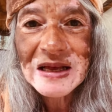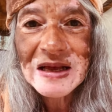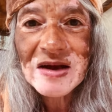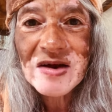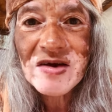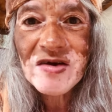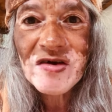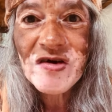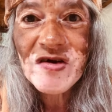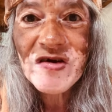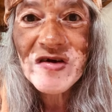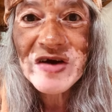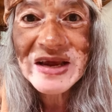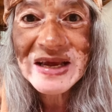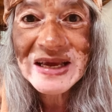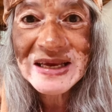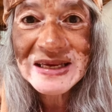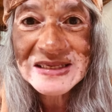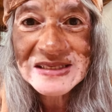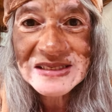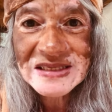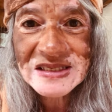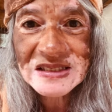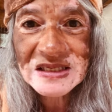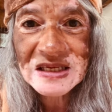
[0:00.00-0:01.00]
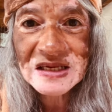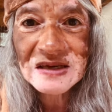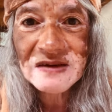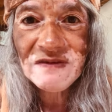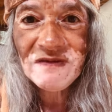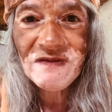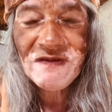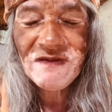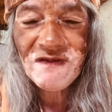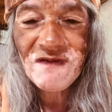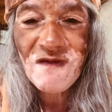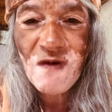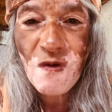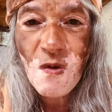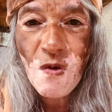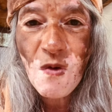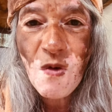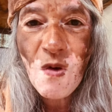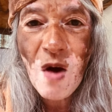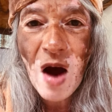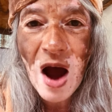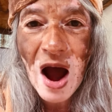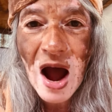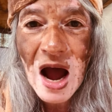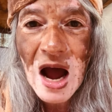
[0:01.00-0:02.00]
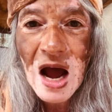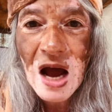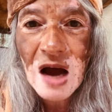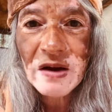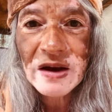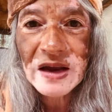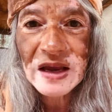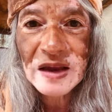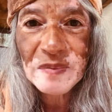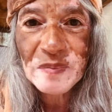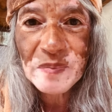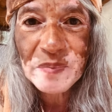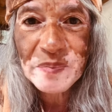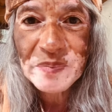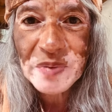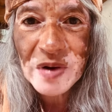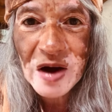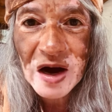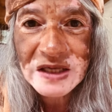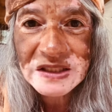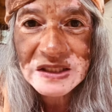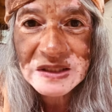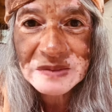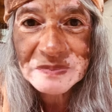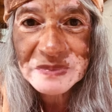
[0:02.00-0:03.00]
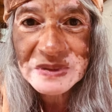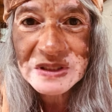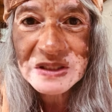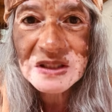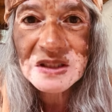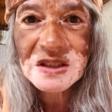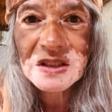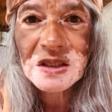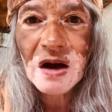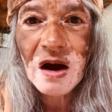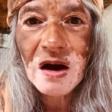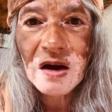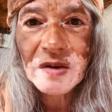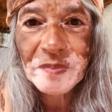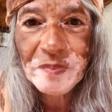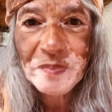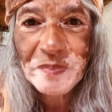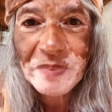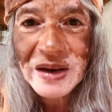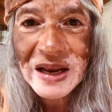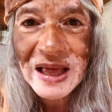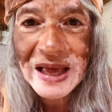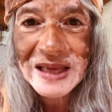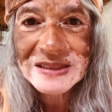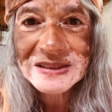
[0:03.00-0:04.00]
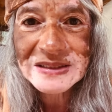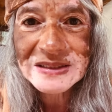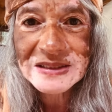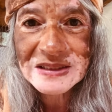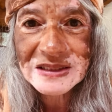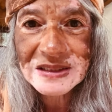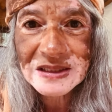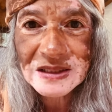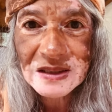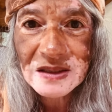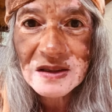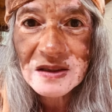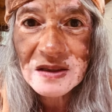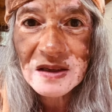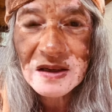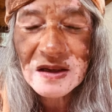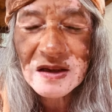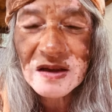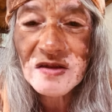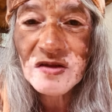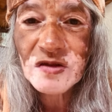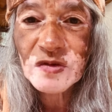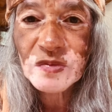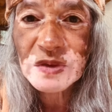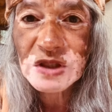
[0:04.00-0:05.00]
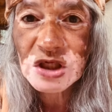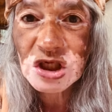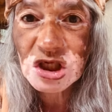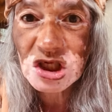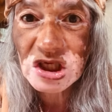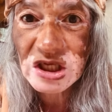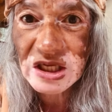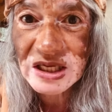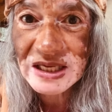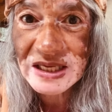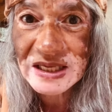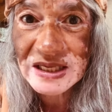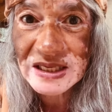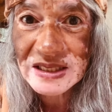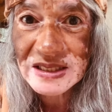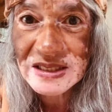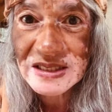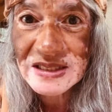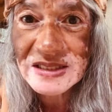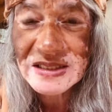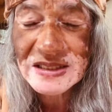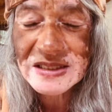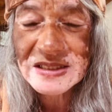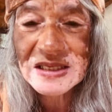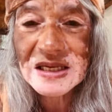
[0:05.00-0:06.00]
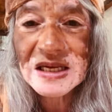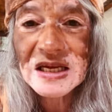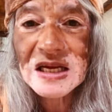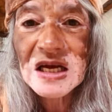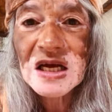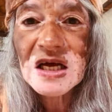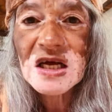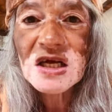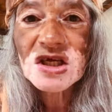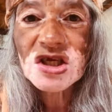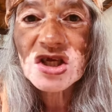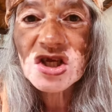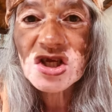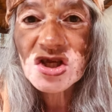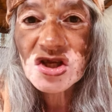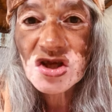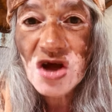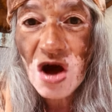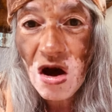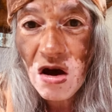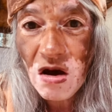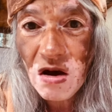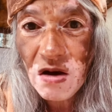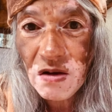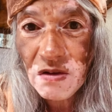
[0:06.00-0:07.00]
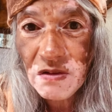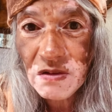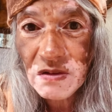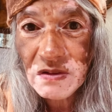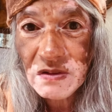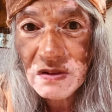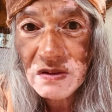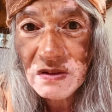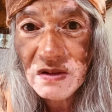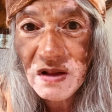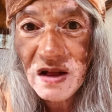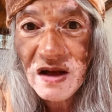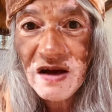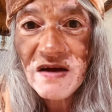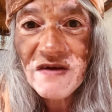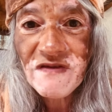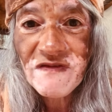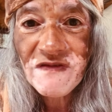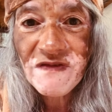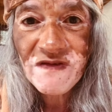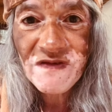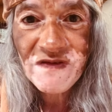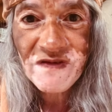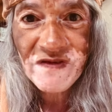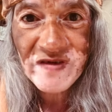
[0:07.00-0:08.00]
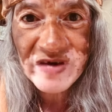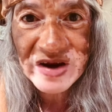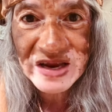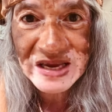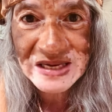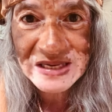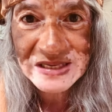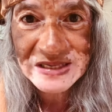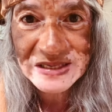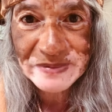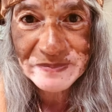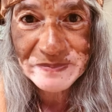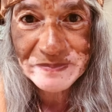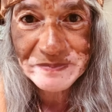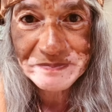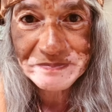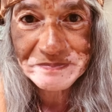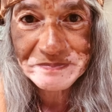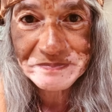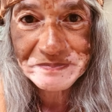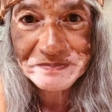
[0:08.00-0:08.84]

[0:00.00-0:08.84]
reason for our embodiment on planet earth which is soul freedom